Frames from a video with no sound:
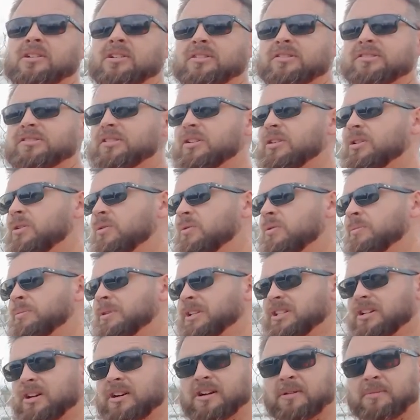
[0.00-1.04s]
So when
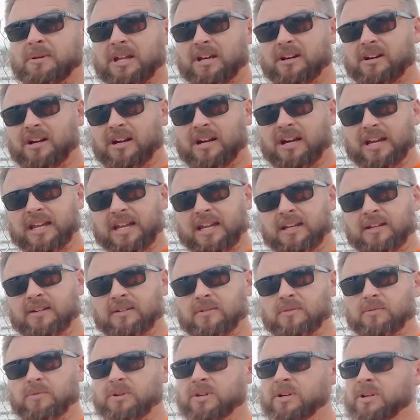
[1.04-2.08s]
we talk about our height,
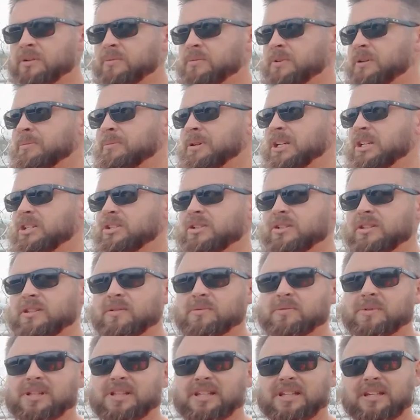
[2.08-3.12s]
we're going to want to make sure
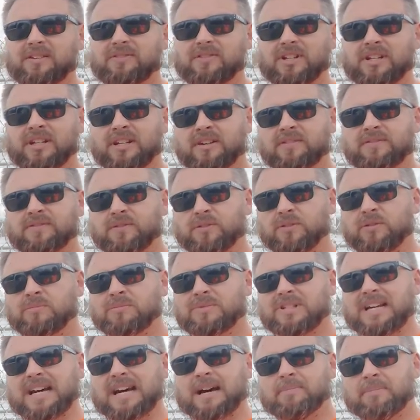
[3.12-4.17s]
that we leave enough
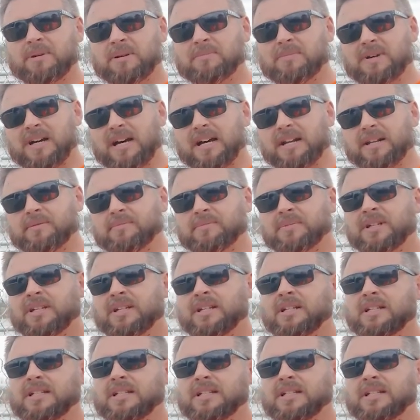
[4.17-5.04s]
room top and bottom